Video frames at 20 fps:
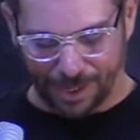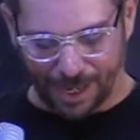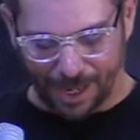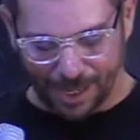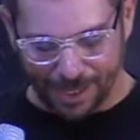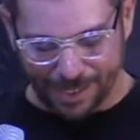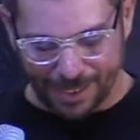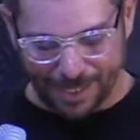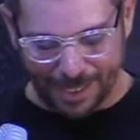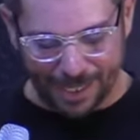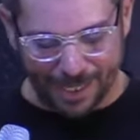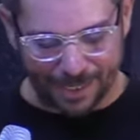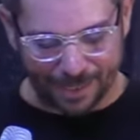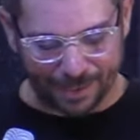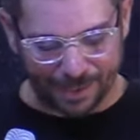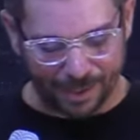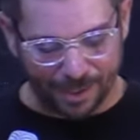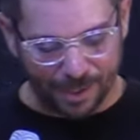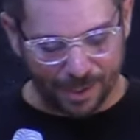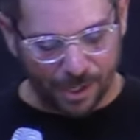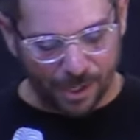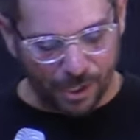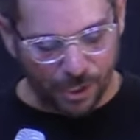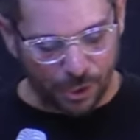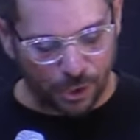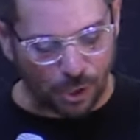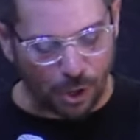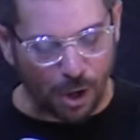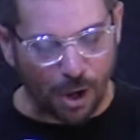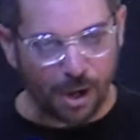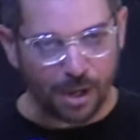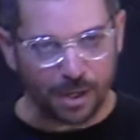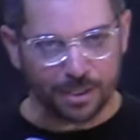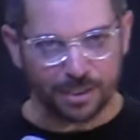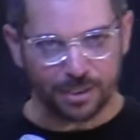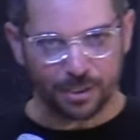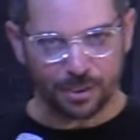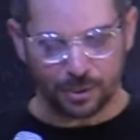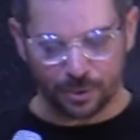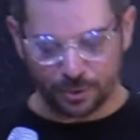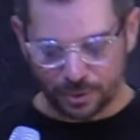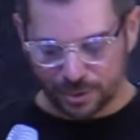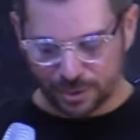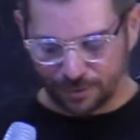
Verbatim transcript: Again, God used